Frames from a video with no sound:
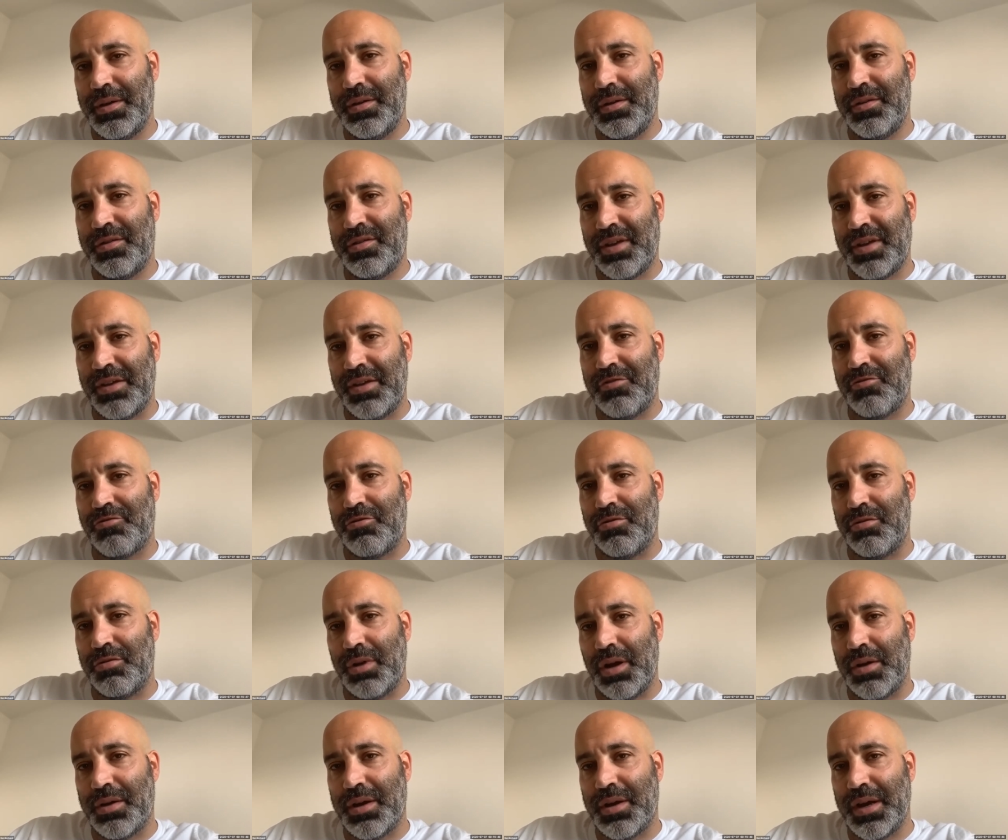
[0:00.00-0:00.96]

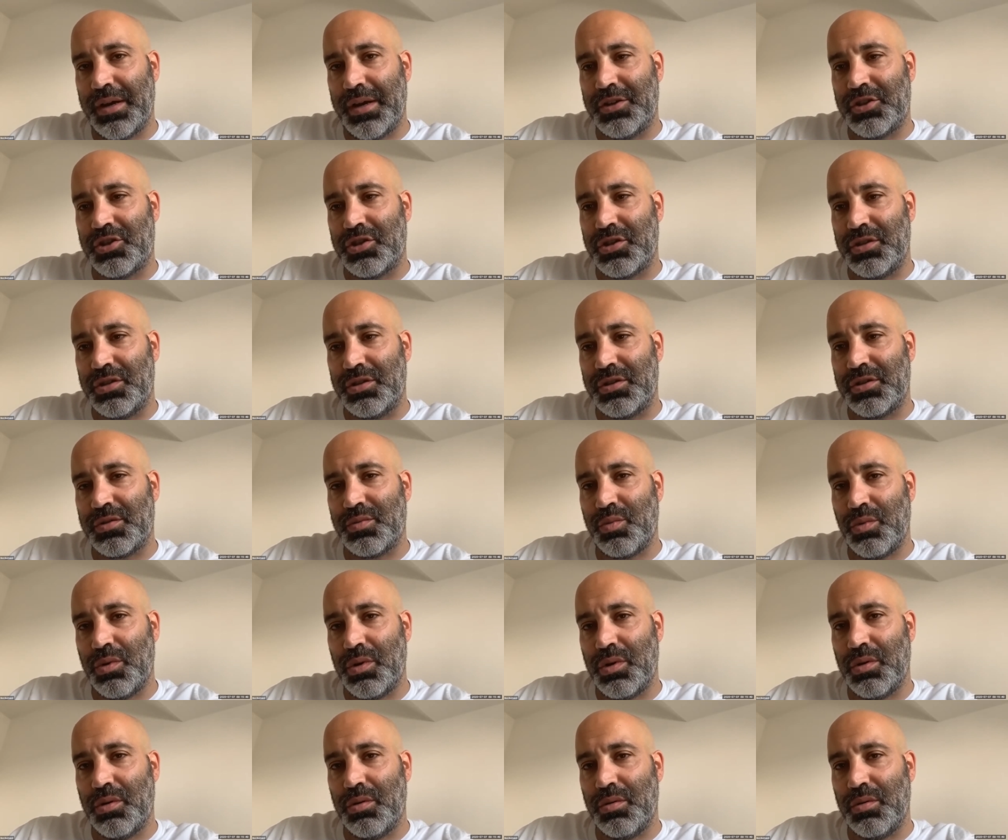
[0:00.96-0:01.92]
central locations
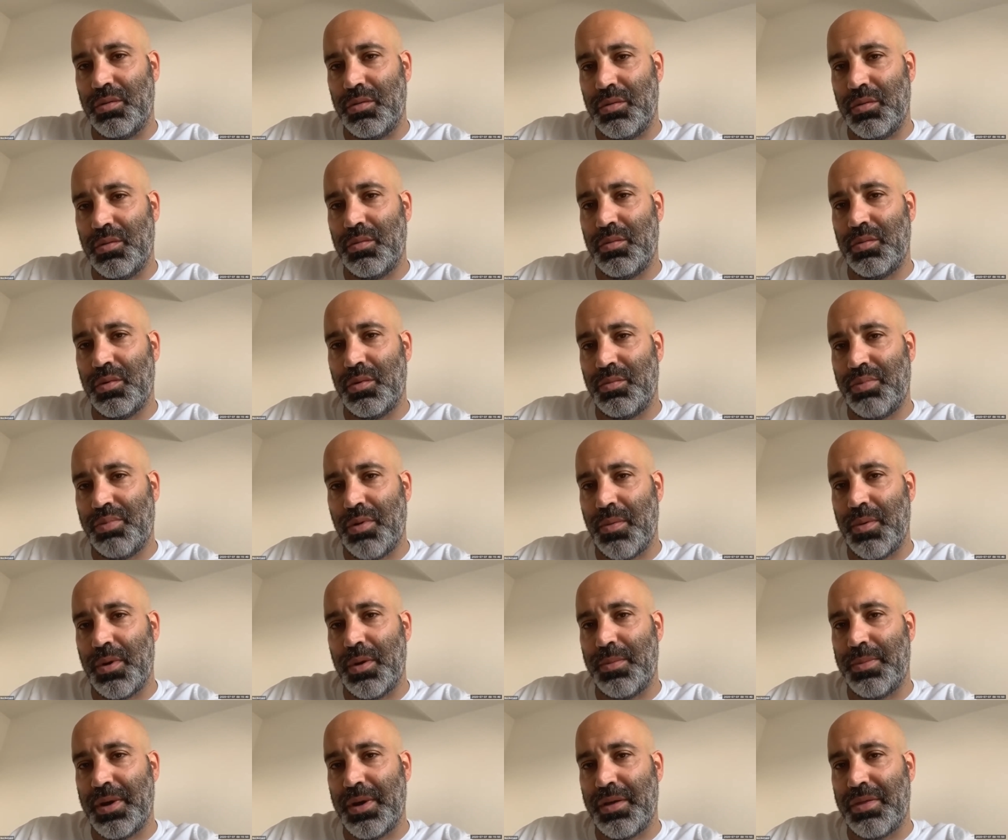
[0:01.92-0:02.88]
will
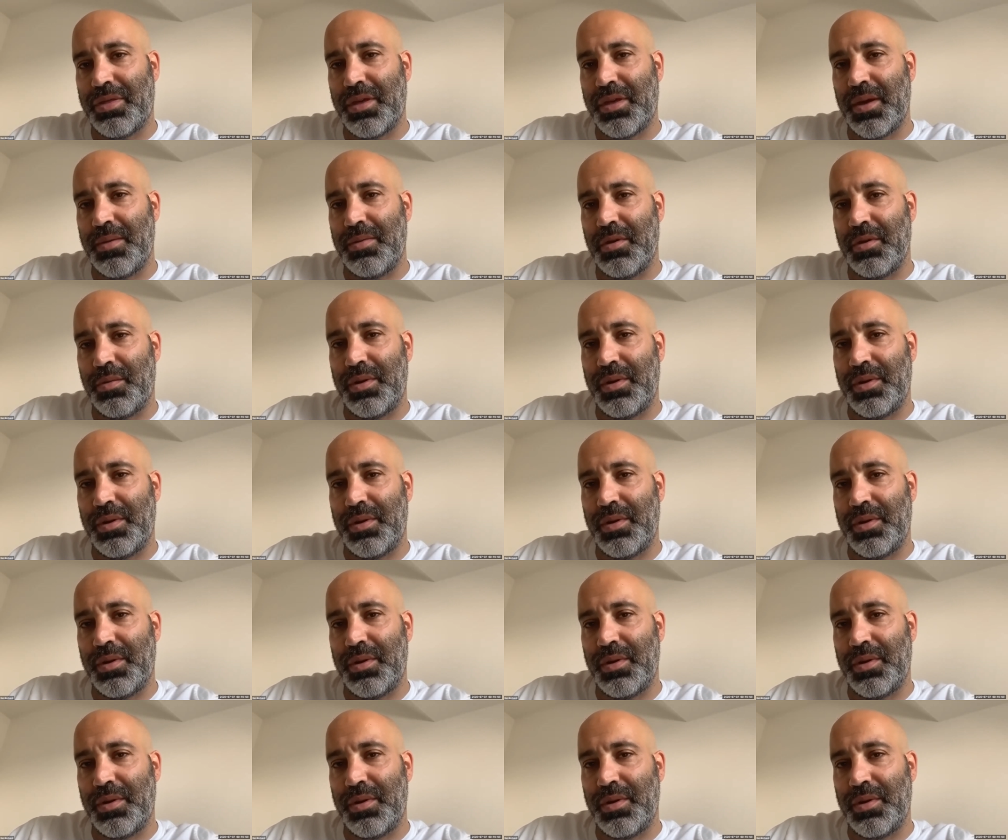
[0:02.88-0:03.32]
probably be a theme that